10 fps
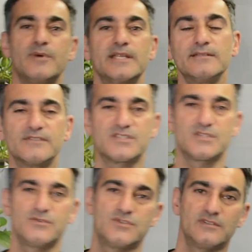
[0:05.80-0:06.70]
everybody. This
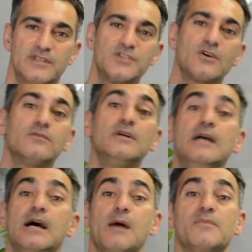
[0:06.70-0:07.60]
is Eugene Liscio.
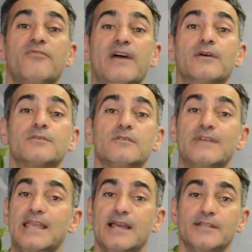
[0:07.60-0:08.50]
I'm the founder
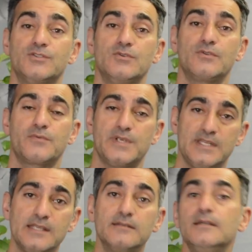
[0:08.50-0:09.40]
of
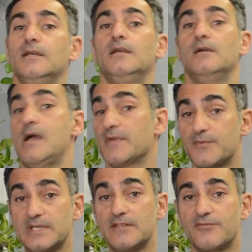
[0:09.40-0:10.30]
AI23D. I'm a
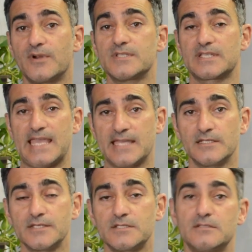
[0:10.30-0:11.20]
3D forensic
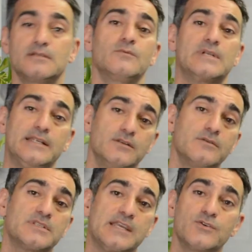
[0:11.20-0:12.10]
analyst, and what I
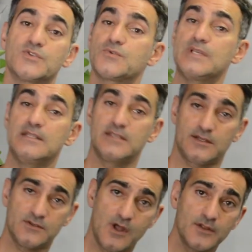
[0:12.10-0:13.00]
do is I use 3D
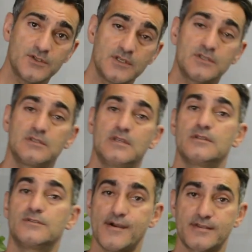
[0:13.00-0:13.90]
technologies in
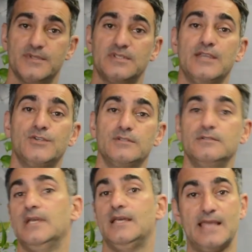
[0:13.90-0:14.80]
the
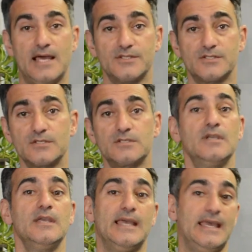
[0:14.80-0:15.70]
documentation, analysis,
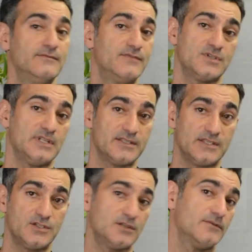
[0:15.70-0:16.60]
and
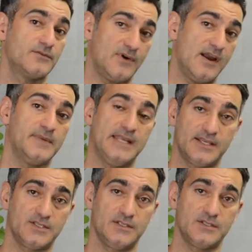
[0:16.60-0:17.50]
visualization of crime and
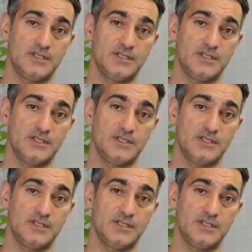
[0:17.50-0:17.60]
accident